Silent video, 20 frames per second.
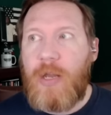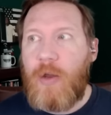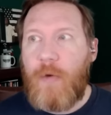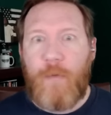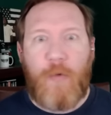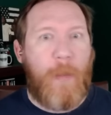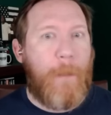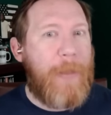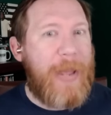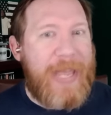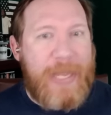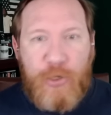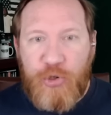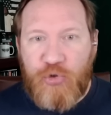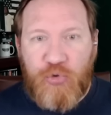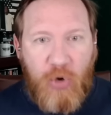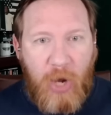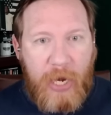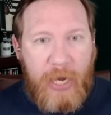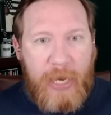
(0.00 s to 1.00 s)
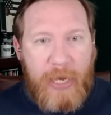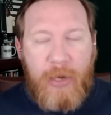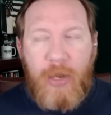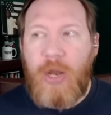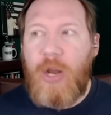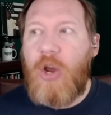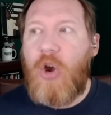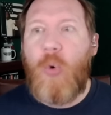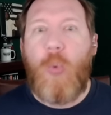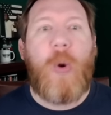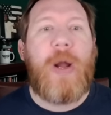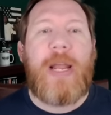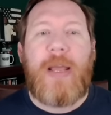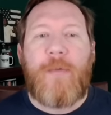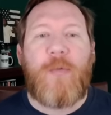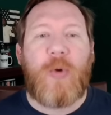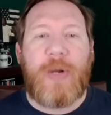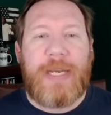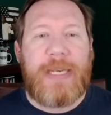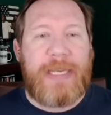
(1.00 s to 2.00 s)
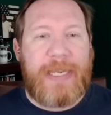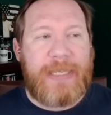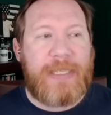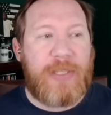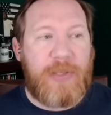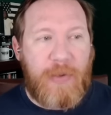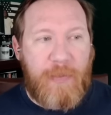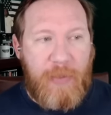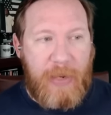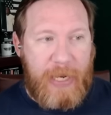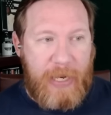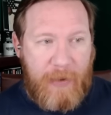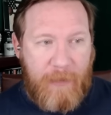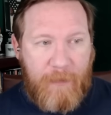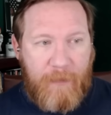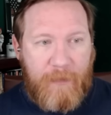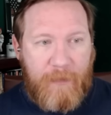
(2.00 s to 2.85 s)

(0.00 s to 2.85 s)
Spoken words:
for pinch running, whatever it needs to be.